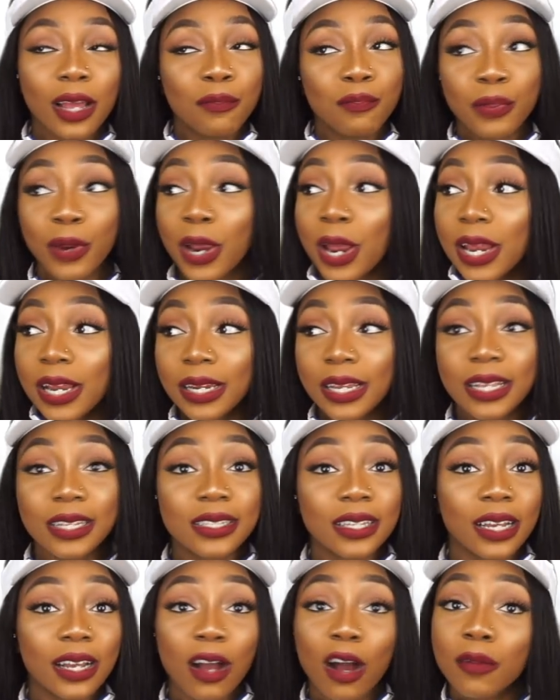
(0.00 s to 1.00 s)
Apparently,
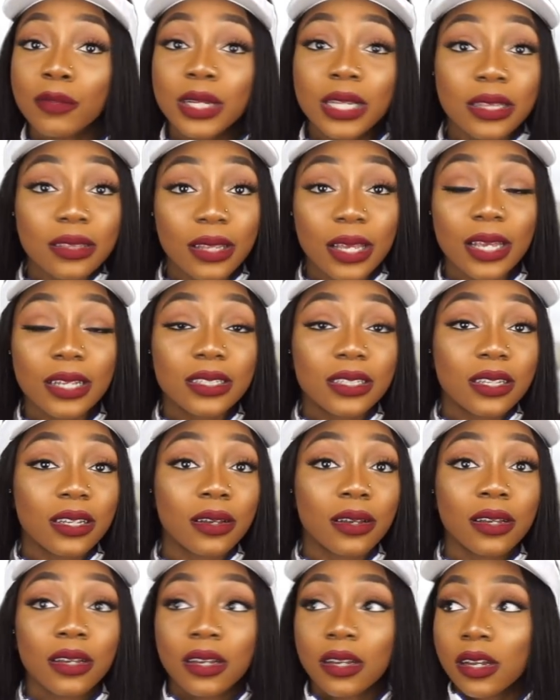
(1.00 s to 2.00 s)
it's a common thing
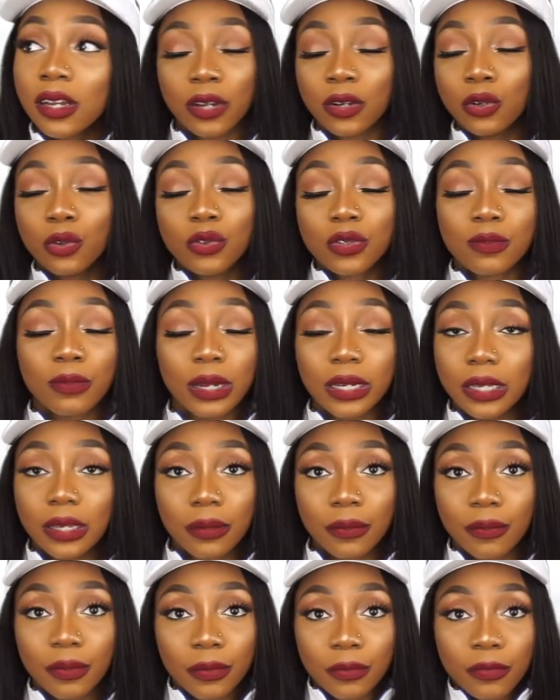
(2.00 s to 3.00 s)
to lose
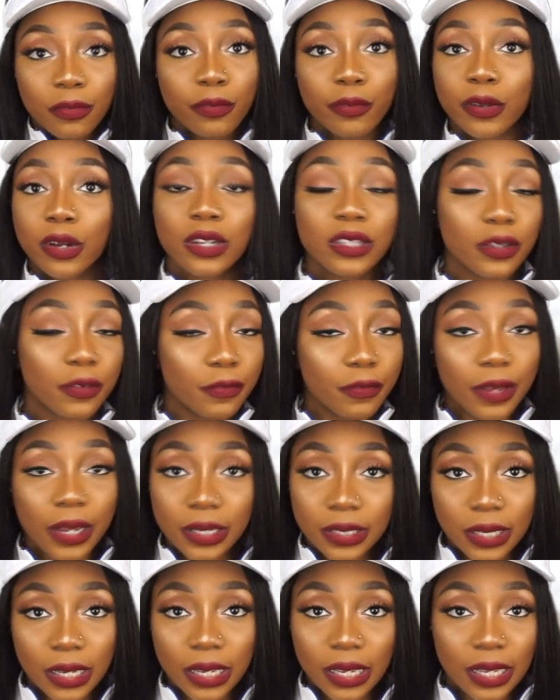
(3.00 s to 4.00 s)
money because of
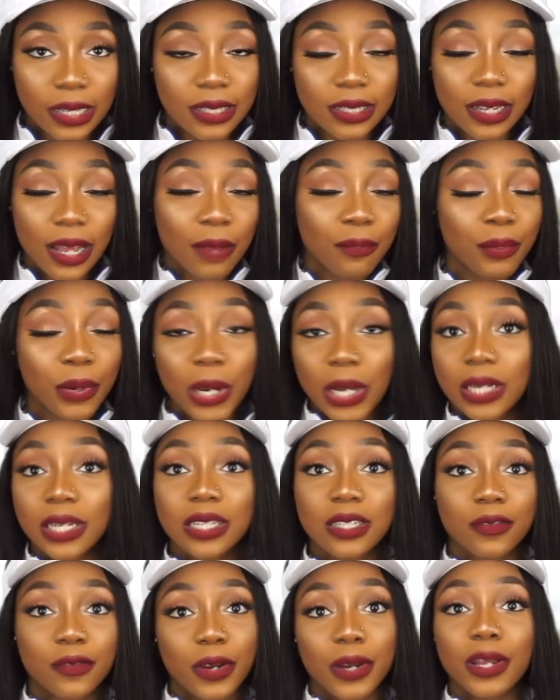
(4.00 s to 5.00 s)
fake tickets. Apparently,
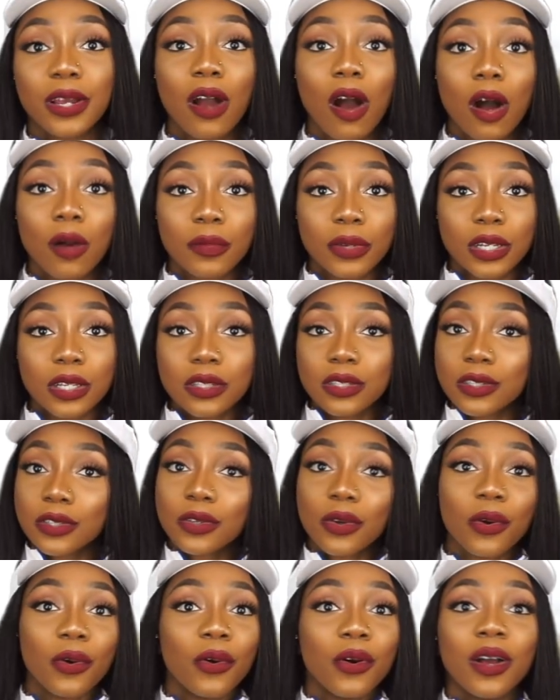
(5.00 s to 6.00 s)
it's very common.
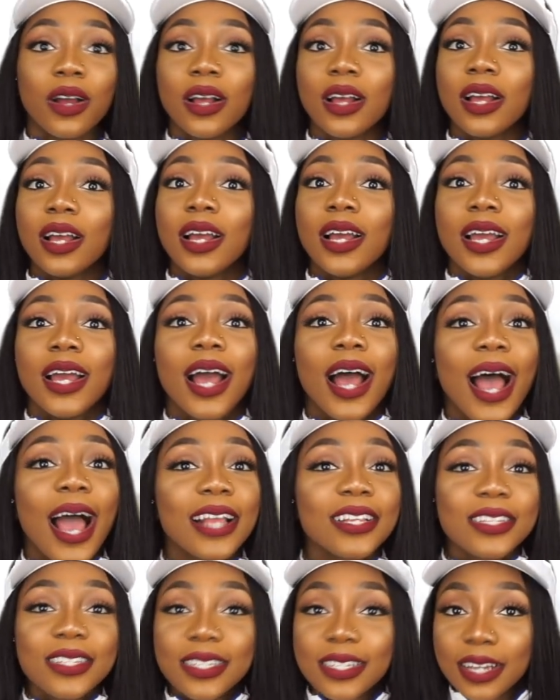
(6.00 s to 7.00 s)
So,
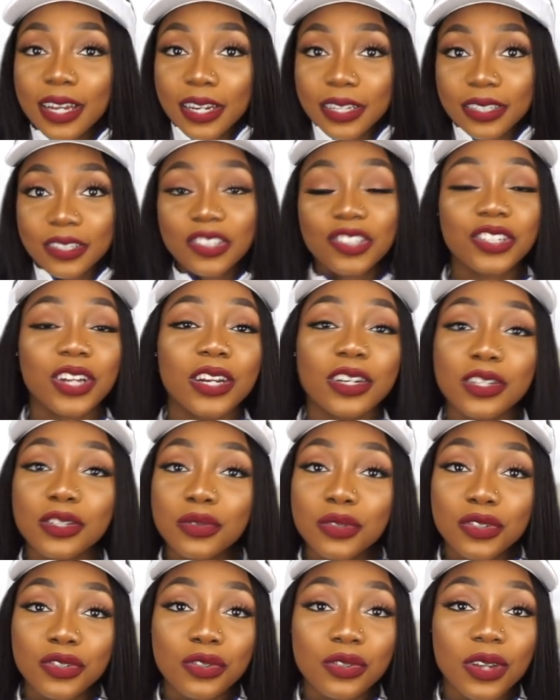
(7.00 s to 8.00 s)
I decided to share this
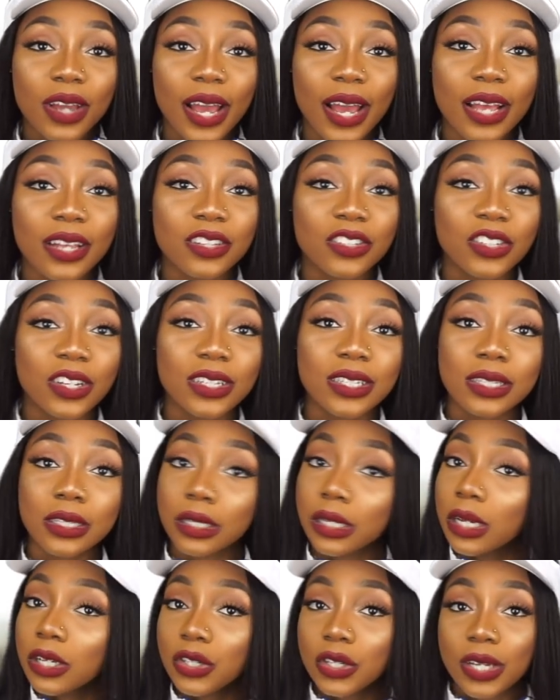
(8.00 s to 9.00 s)
with you guys just in
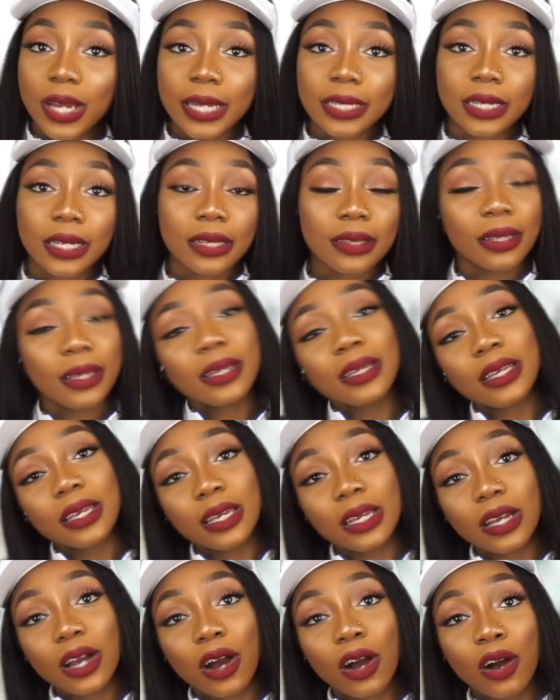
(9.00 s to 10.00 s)
case you guys are
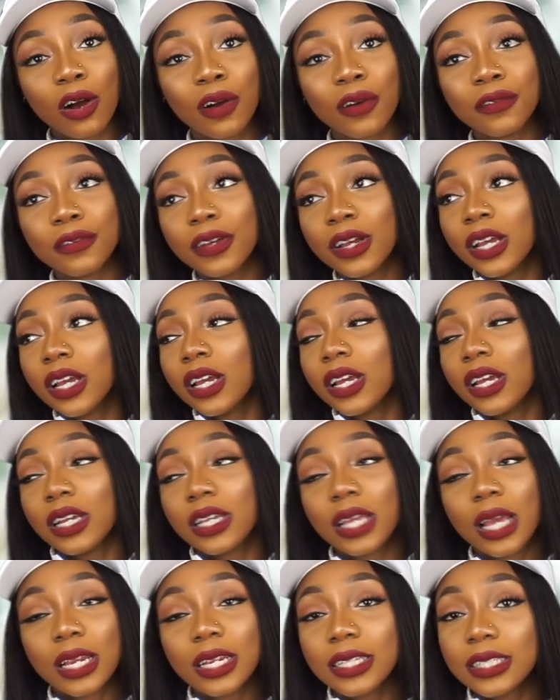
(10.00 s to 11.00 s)
thinking of
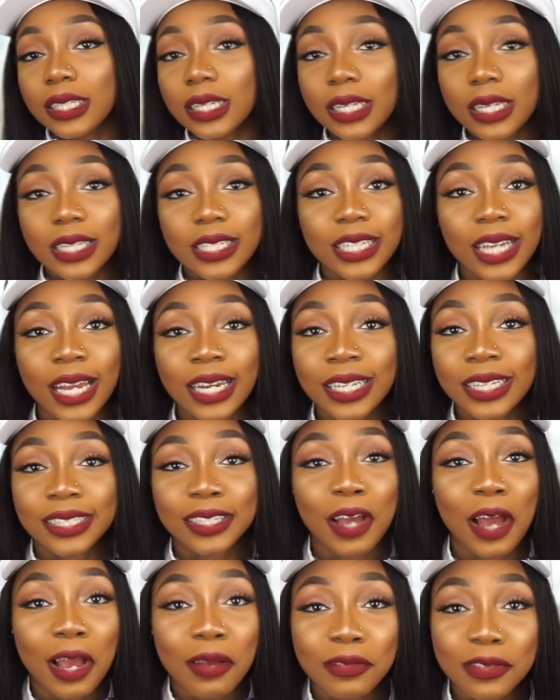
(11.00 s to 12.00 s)
getting tickets
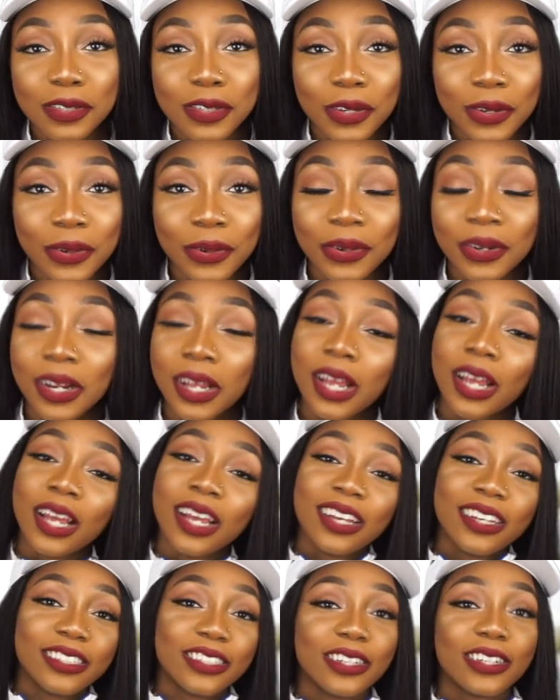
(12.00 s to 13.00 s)
anytime soon.
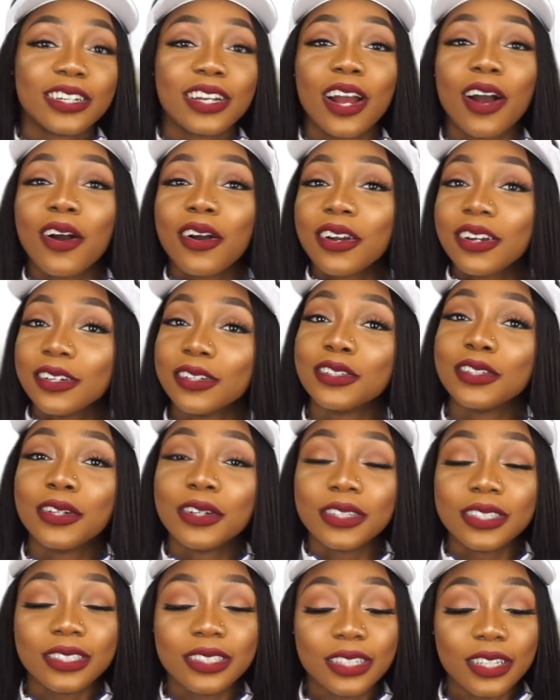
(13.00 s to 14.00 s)
Your girl couldn't
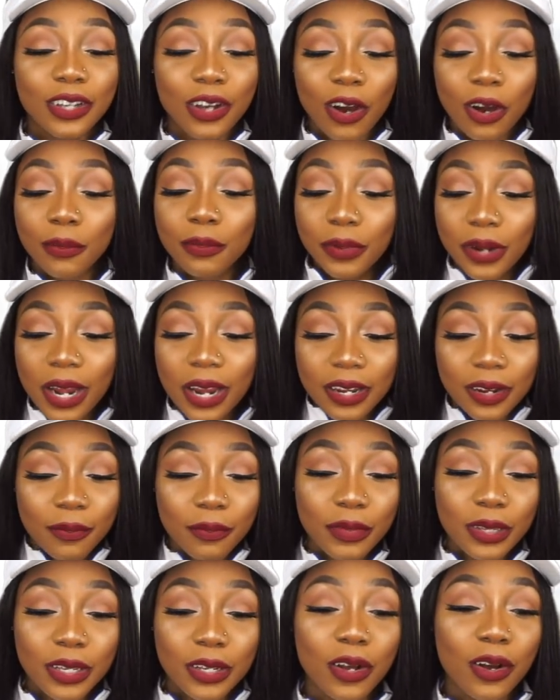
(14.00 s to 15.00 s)
go see Aubrey and
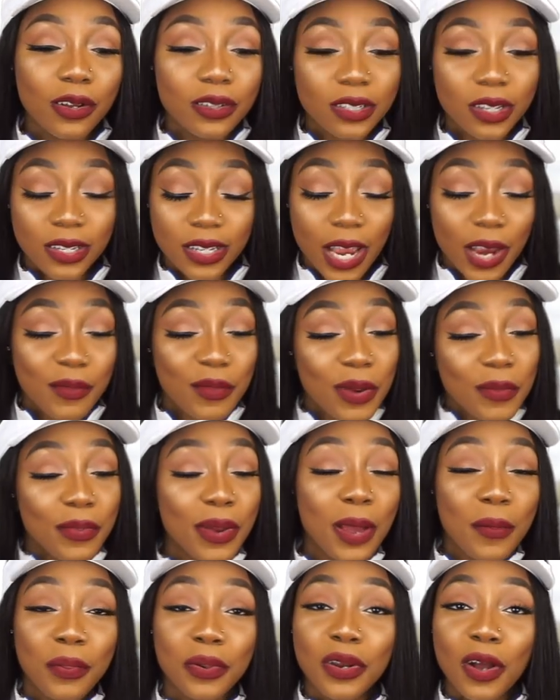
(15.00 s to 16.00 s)
the Migos because I remember
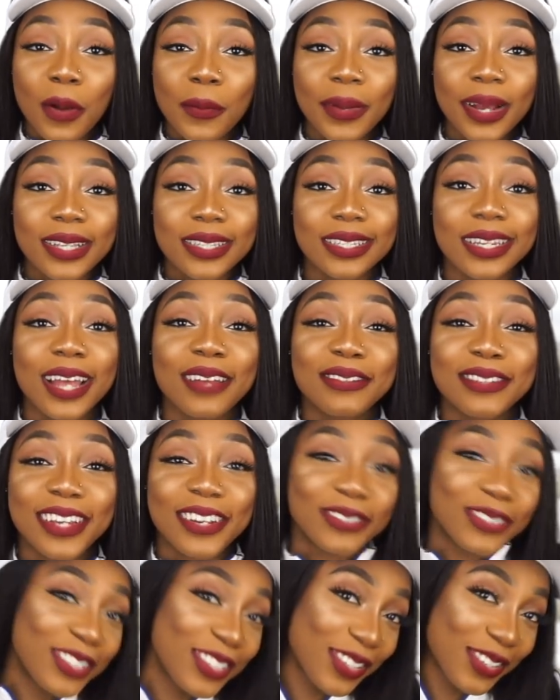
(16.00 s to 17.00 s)
I put it on my
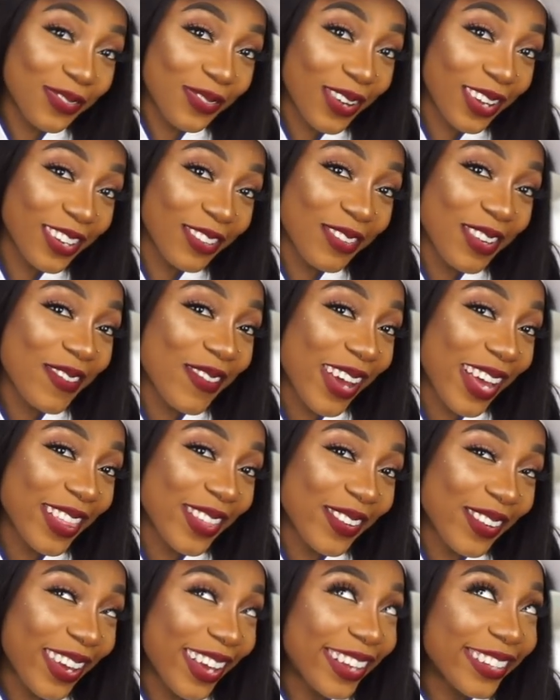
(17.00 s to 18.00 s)
Snapchat, which is follow me by
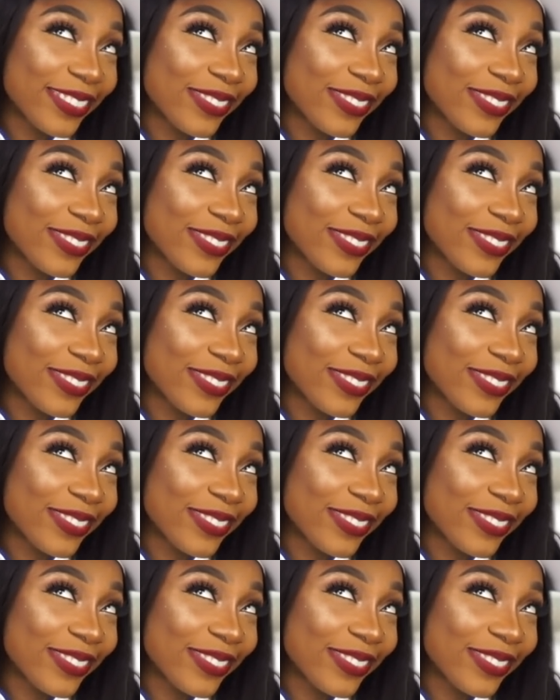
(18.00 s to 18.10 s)
the way.